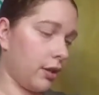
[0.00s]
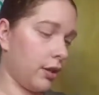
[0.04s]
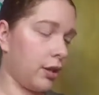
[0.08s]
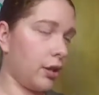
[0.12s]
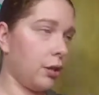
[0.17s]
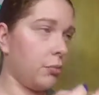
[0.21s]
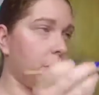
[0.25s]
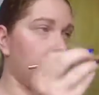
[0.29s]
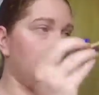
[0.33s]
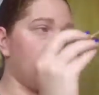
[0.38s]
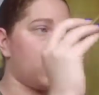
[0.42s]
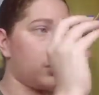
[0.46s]

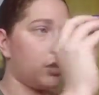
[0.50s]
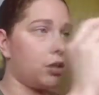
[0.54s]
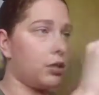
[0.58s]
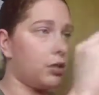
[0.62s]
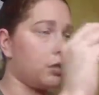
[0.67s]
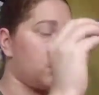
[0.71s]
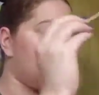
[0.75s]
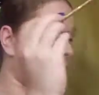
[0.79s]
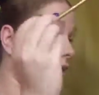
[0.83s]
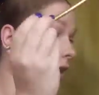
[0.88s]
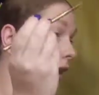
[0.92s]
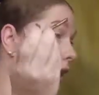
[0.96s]
I'm gonna
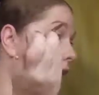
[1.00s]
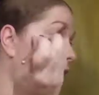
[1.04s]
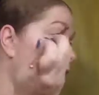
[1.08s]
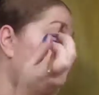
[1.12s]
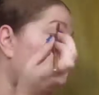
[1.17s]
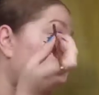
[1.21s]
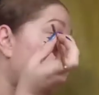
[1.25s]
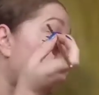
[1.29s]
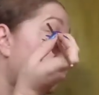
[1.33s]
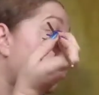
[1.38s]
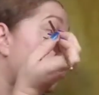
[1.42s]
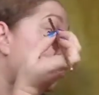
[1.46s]
do that
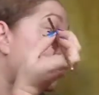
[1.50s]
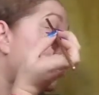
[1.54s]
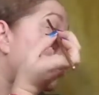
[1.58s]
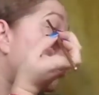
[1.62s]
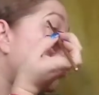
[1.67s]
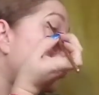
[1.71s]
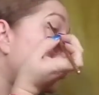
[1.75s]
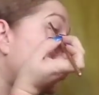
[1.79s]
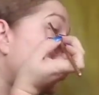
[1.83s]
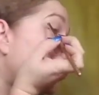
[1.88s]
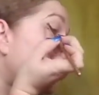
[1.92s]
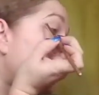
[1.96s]
on the
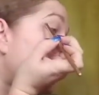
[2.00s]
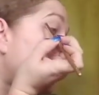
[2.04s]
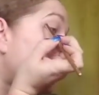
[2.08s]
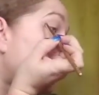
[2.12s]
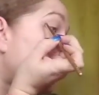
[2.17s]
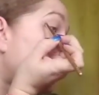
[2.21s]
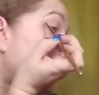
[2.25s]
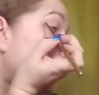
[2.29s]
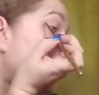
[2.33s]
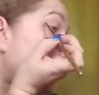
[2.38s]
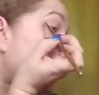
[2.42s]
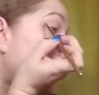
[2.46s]
outer
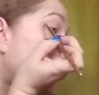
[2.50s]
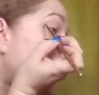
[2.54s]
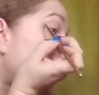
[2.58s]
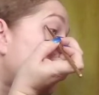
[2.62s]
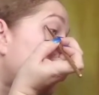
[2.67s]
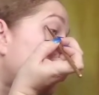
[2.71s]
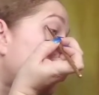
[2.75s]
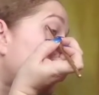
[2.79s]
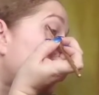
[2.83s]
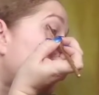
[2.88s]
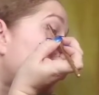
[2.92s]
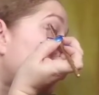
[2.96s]

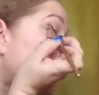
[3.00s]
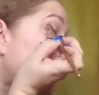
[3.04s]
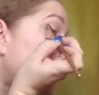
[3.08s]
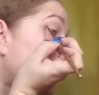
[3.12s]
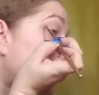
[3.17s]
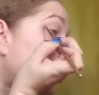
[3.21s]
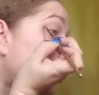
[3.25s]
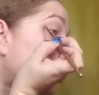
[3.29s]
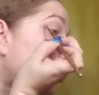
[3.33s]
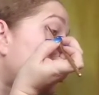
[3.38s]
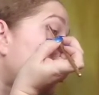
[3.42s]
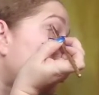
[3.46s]
corner of my
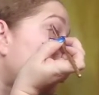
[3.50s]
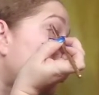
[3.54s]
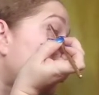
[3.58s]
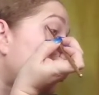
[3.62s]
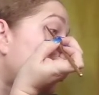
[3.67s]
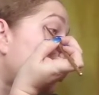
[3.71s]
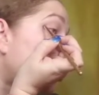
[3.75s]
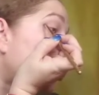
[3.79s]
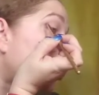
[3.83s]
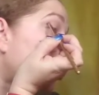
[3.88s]
eye.